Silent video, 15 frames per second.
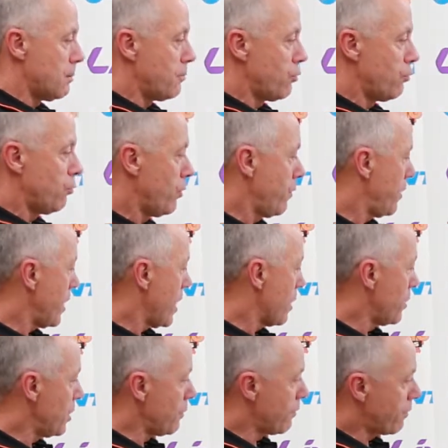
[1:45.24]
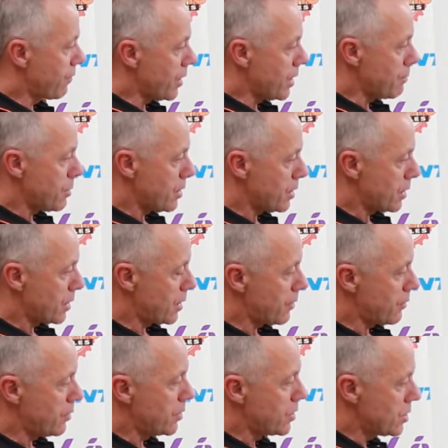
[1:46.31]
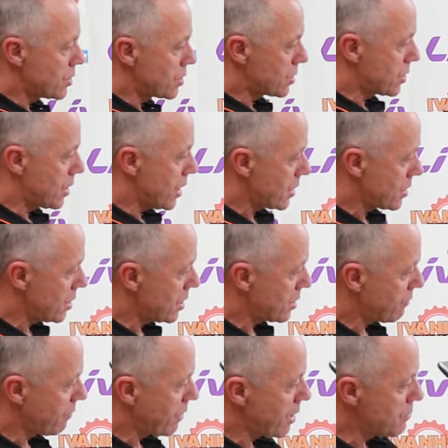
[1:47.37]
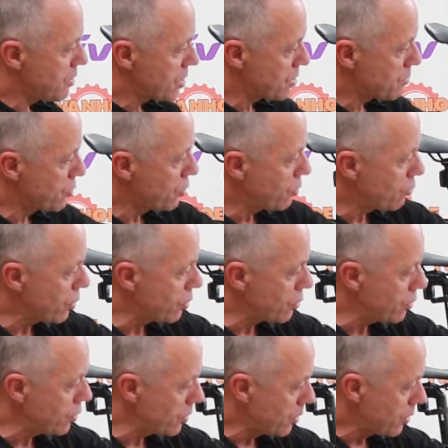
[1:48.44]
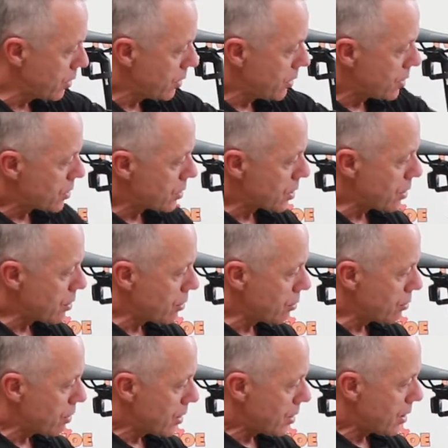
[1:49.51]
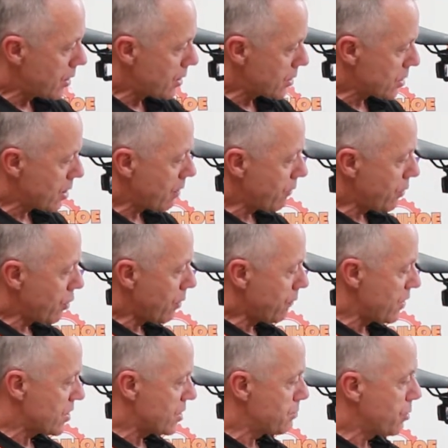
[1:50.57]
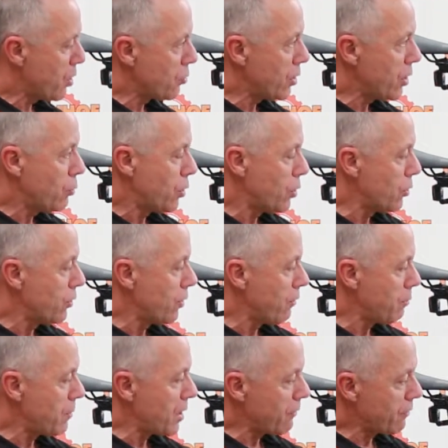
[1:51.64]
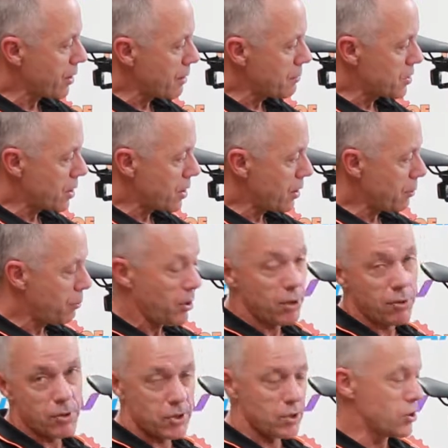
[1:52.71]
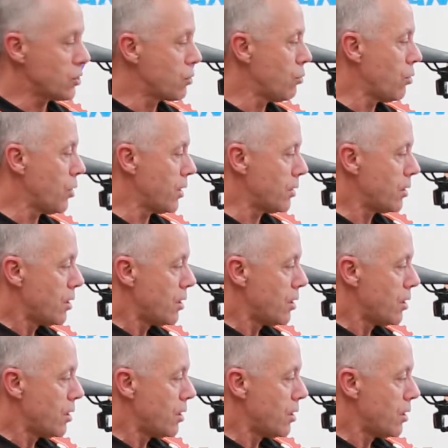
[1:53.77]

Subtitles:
With the aluminium frame, these XDS frames are smooth welded, so it doesn't have the obvious bulky weld of many frames, so the appearance is quite